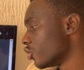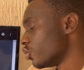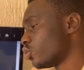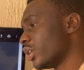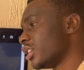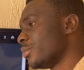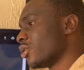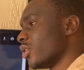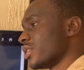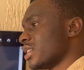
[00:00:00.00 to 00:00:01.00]
to trade it
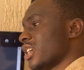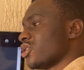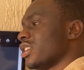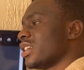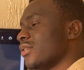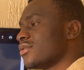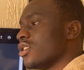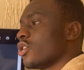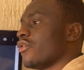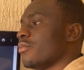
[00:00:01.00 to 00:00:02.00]
because it actually gives a
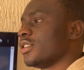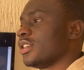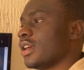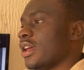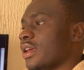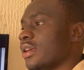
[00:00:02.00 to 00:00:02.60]
lot of money.